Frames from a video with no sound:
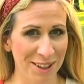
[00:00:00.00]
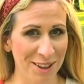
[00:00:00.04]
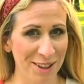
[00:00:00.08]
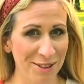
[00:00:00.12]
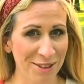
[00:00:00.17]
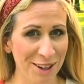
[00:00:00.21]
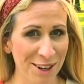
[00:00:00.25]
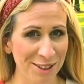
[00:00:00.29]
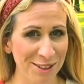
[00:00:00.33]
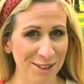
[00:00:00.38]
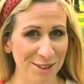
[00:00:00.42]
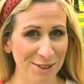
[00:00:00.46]
the
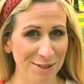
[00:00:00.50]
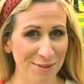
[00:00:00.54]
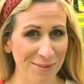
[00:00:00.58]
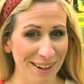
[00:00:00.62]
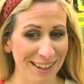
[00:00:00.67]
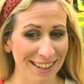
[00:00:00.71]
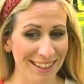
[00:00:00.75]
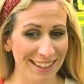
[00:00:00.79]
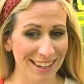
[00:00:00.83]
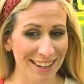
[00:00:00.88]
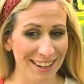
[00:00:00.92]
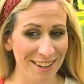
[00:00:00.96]
rest of
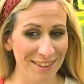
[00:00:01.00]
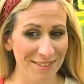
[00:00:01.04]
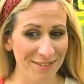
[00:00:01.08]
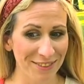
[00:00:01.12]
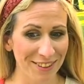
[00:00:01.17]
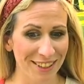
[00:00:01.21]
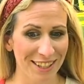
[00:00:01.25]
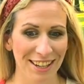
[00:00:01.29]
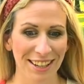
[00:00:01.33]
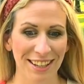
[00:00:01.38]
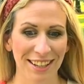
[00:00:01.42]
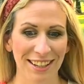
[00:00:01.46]
my life?
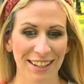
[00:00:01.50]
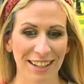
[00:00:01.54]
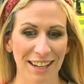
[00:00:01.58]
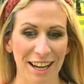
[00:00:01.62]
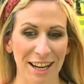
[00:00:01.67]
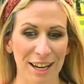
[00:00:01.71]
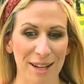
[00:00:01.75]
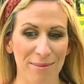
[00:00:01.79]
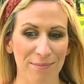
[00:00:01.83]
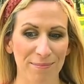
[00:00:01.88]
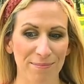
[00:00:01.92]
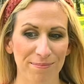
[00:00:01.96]

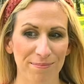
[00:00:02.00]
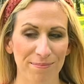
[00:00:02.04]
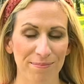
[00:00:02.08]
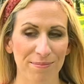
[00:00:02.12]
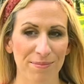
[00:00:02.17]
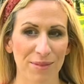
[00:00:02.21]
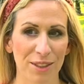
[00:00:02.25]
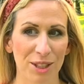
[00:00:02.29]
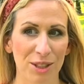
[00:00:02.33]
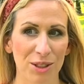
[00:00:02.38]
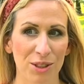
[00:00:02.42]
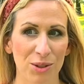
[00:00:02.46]
I'm
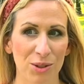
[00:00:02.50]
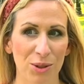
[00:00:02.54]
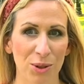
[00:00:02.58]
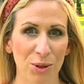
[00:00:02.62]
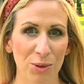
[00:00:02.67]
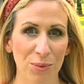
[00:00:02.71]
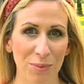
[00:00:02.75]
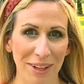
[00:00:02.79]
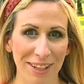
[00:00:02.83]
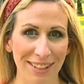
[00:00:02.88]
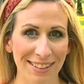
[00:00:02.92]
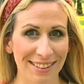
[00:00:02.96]

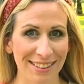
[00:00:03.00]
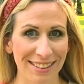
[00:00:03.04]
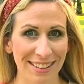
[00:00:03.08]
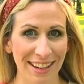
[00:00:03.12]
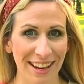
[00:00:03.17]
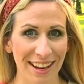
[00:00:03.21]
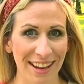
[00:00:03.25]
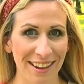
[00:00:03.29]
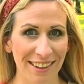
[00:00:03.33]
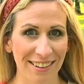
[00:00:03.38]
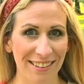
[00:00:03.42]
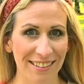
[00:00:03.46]
two months
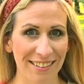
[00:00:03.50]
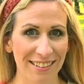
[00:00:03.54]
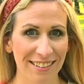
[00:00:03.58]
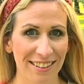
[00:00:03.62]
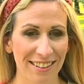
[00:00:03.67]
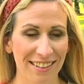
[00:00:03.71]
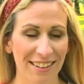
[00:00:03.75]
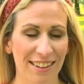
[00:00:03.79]
now